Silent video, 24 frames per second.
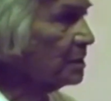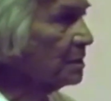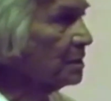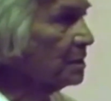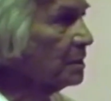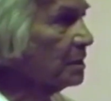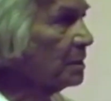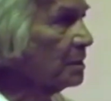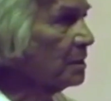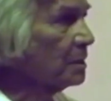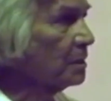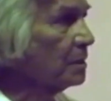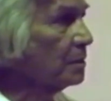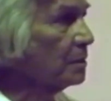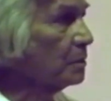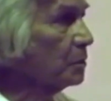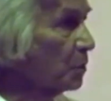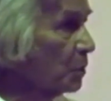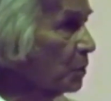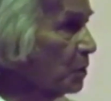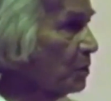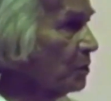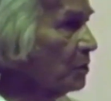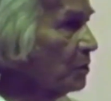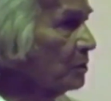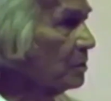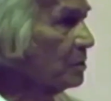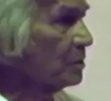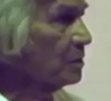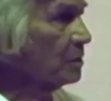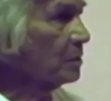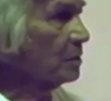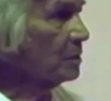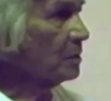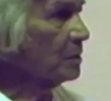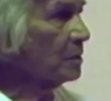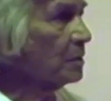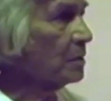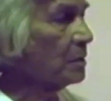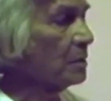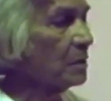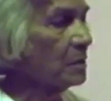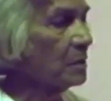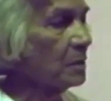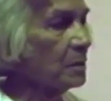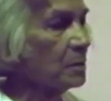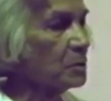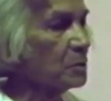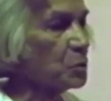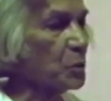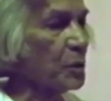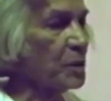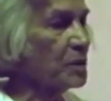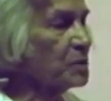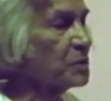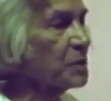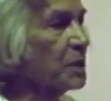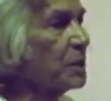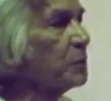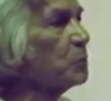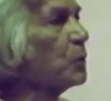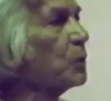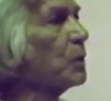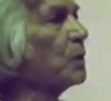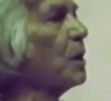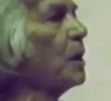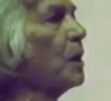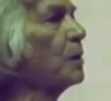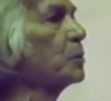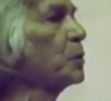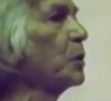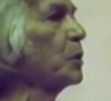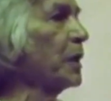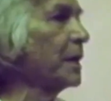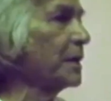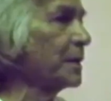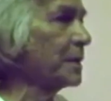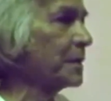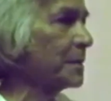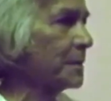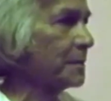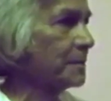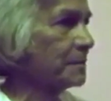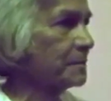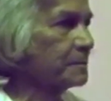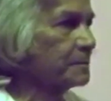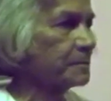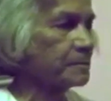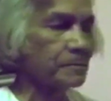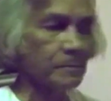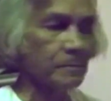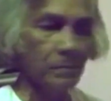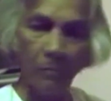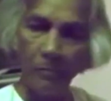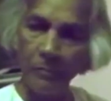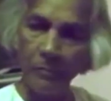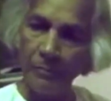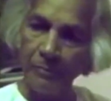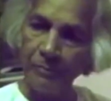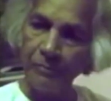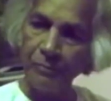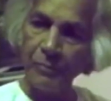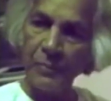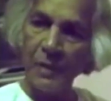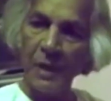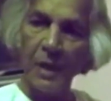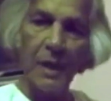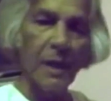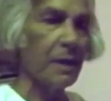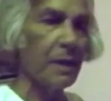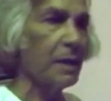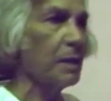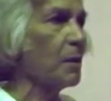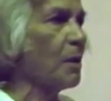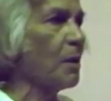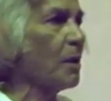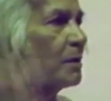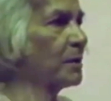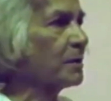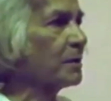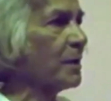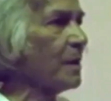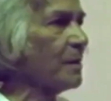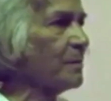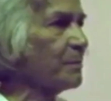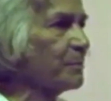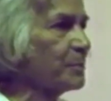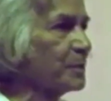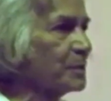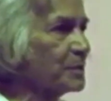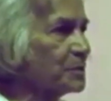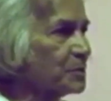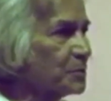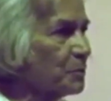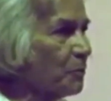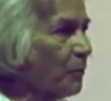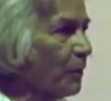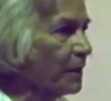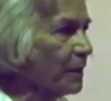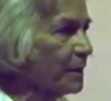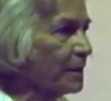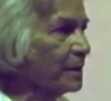See, you know. So he said, you cannot do it. And he locked up his